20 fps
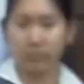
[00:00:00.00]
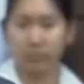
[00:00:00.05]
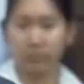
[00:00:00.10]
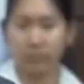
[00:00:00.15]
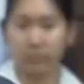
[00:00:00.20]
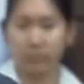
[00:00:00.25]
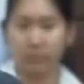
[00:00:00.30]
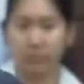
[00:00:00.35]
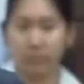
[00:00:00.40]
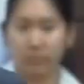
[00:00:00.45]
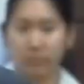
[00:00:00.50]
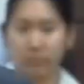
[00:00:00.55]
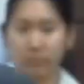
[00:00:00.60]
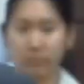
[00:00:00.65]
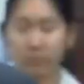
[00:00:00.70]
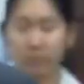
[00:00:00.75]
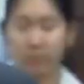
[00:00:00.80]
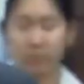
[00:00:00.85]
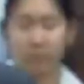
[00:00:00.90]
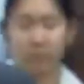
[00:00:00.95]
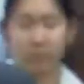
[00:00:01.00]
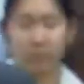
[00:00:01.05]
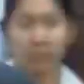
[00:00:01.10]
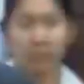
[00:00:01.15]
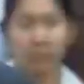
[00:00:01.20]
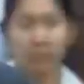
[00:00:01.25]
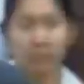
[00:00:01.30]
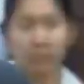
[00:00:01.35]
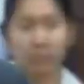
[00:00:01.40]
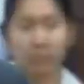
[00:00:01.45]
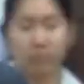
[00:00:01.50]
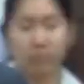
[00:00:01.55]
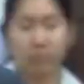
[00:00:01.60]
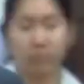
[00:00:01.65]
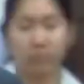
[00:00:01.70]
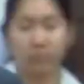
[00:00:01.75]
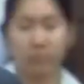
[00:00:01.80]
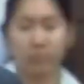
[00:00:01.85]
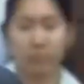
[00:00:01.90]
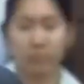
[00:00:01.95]

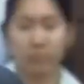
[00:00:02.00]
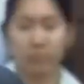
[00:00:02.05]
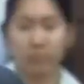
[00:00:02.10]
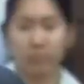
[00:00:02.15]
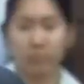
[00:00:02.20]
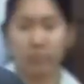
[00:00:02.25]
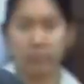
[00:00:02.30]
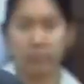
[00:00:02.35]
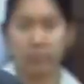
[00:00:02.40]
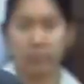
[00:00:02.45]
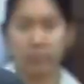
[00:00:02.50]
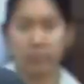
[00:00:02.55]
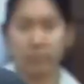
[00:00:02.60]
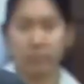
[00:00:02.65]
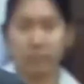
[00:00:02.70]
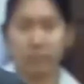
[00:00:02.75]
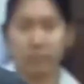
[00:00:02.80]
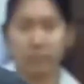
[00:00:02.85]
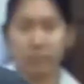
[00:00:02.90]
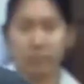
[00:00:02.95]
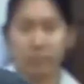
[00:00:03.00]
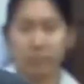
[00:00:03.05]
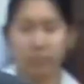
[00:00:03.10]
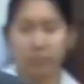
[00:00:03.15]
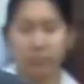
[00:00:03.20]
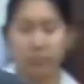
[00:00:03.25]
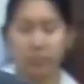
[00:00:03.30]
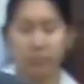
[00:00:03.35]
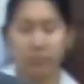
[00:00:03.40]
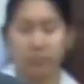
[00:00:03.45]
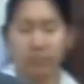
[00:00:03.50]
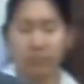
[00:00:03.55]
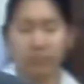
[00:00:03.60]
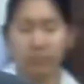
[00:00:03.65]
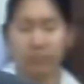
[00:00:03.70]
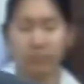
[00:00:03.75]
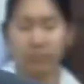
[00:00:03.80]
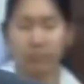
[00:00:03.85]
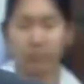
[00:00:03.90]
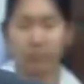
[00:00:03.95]

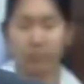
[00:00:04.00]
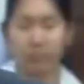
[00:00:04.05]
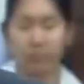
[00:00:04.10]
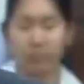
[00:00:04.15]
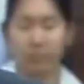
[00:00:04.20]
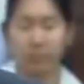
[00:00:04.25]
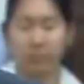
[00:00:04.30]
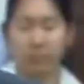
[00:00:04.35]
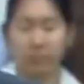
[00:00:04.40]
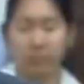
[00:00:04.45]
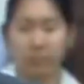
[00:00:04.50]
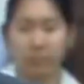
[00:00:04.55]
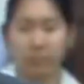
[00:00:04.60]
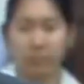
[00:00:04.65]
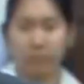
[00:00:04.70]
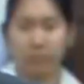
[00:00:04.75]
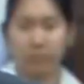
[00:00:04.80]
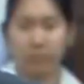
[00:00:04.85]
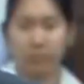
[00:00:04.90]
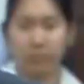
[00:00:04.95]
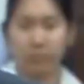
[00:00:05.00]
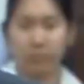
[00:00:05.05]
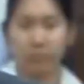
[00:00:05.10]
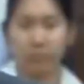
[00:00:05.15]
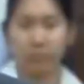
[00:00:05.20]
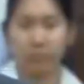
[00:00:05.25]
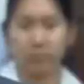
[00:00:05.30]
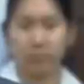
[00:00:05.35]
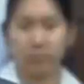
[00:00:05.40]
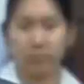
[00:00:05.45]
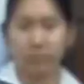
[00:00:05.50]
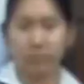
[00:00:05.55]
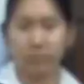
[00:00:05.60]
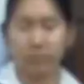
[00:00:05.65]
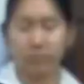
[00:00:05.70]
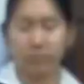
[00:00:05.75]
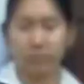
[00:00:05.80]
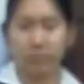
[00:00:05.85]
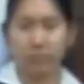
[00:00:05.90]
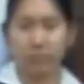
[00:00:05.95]

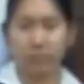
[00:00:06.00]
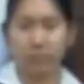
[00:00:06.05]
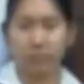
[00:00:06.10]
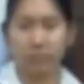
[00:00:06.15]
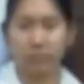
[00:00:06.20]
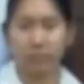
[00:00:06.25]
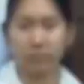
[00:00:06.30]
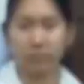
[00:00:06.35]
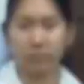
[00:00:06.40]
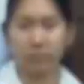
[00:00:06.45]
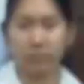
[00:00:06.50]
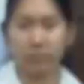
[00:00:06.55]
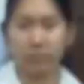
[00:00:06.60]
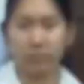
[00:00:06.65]
No words are spoken by the person on screen.